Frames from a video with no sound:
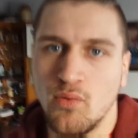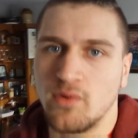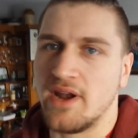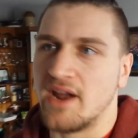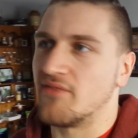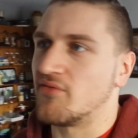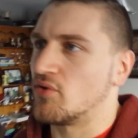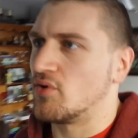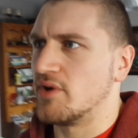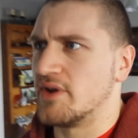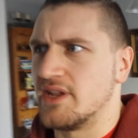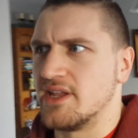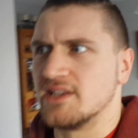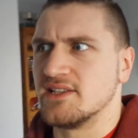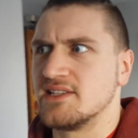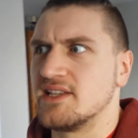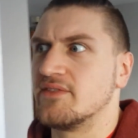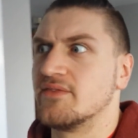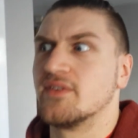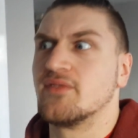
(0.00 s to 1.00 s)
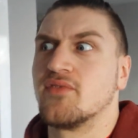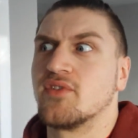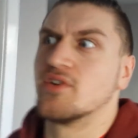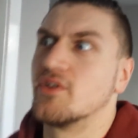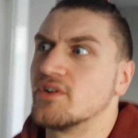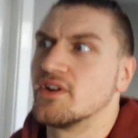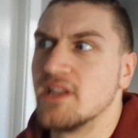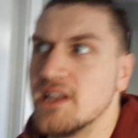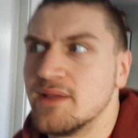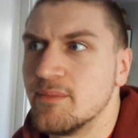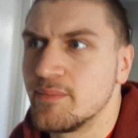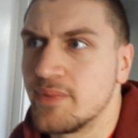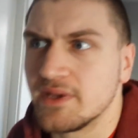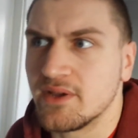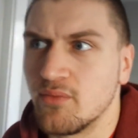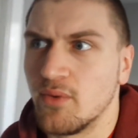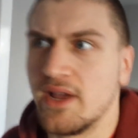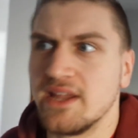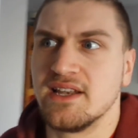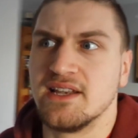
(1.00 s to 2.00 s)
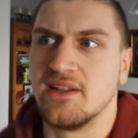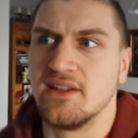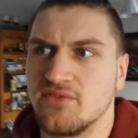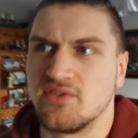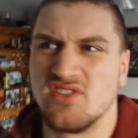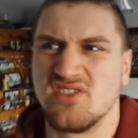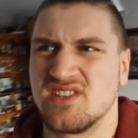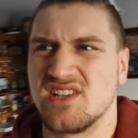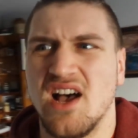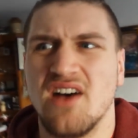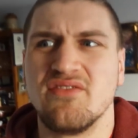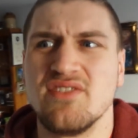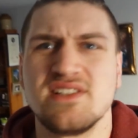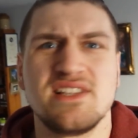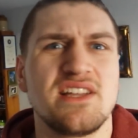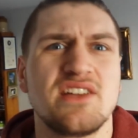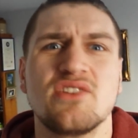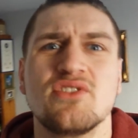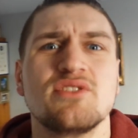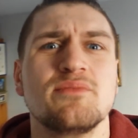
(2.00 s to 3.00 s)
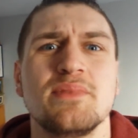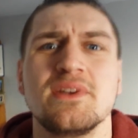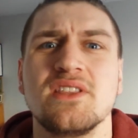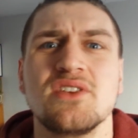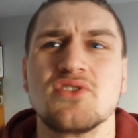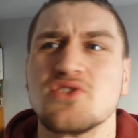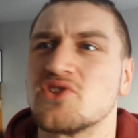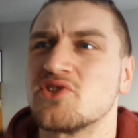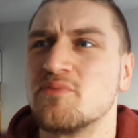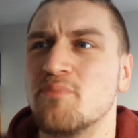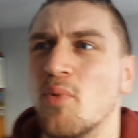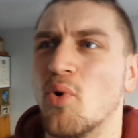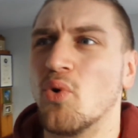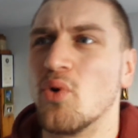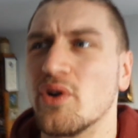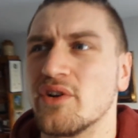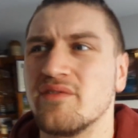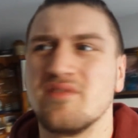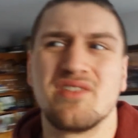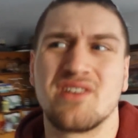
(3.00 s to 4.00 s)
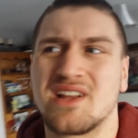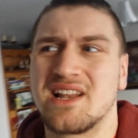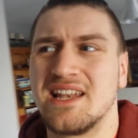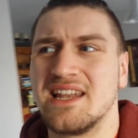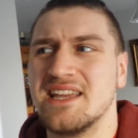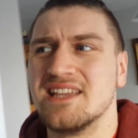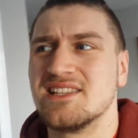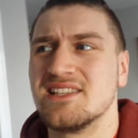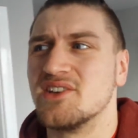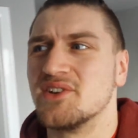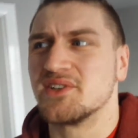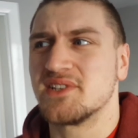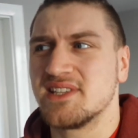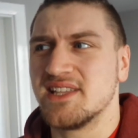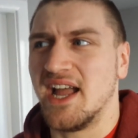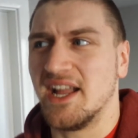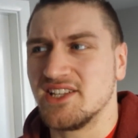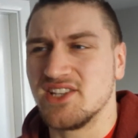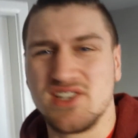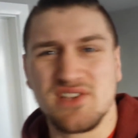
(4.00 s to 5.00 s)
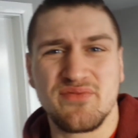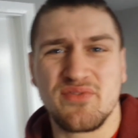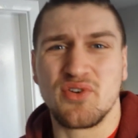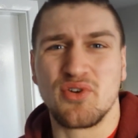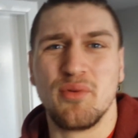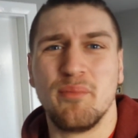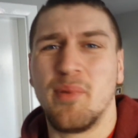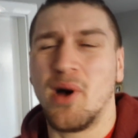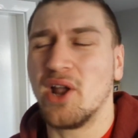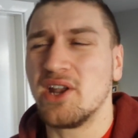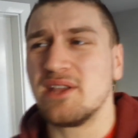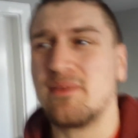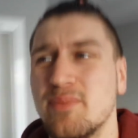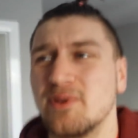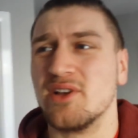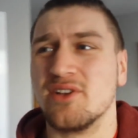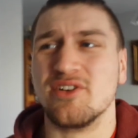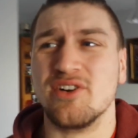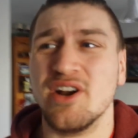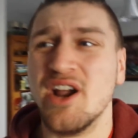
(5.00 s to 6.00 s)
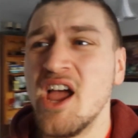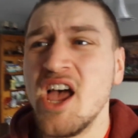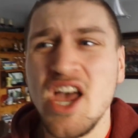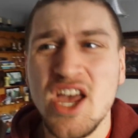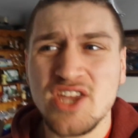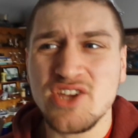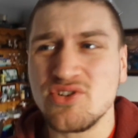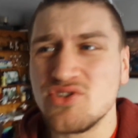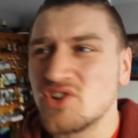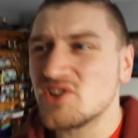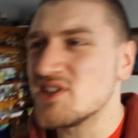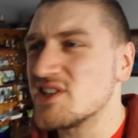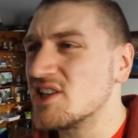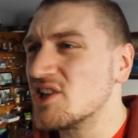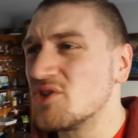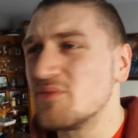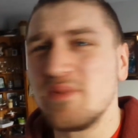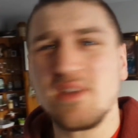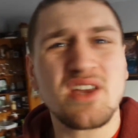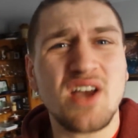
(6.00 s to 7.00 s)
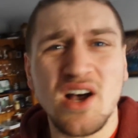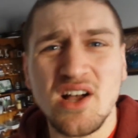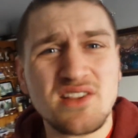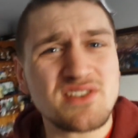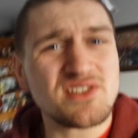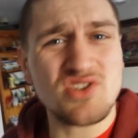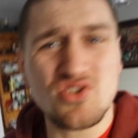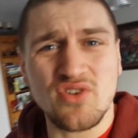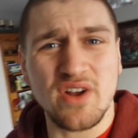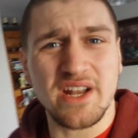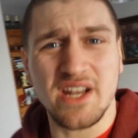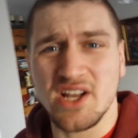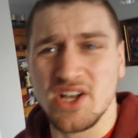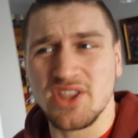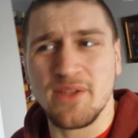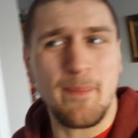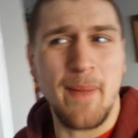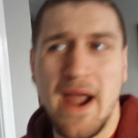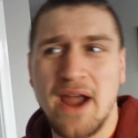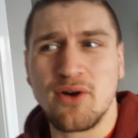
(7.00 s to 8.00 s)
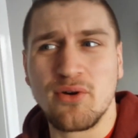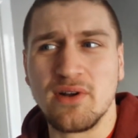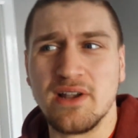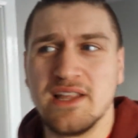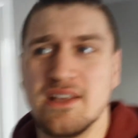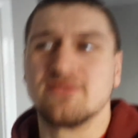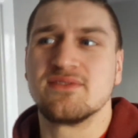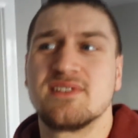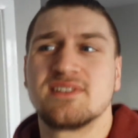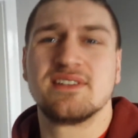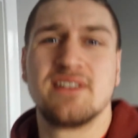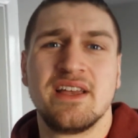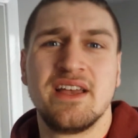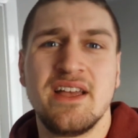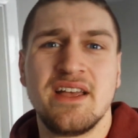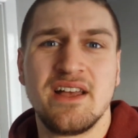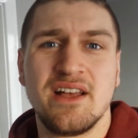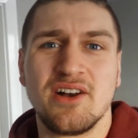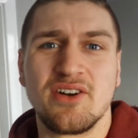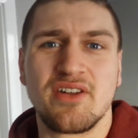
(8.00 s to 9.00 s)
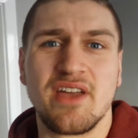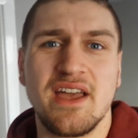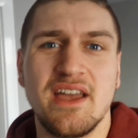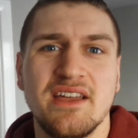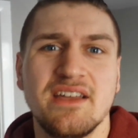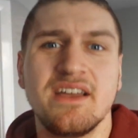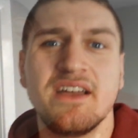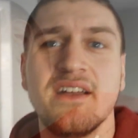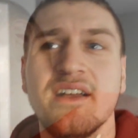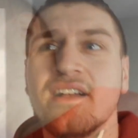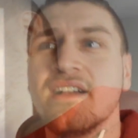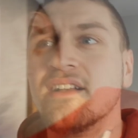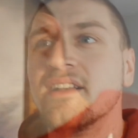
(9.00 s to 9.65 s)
whatever it is. Even if you're an Olympic weightlifter, it's obviously going to be your sport, your cleans and your snatches. If you're a bodybuilder, you should still be concentrating on the power lifts, okay?